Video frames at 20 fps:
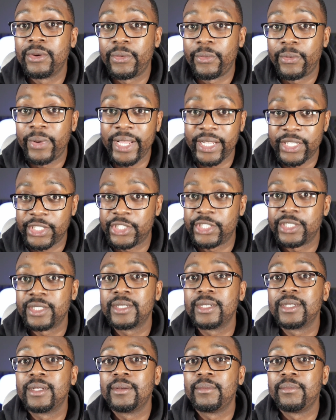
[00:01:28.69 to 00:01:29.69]
rich
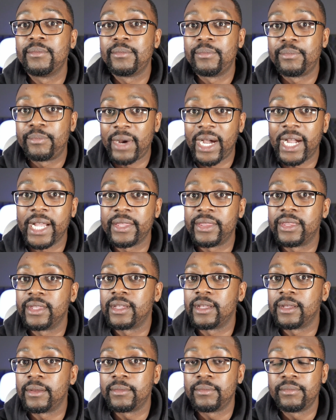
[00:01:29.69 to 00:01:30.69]
by
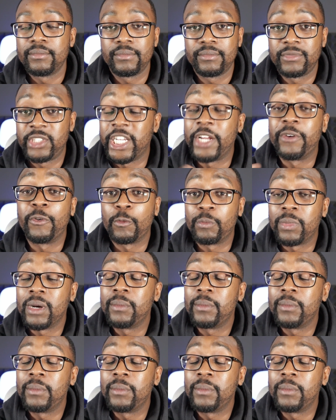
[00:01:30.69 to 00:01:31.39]
the general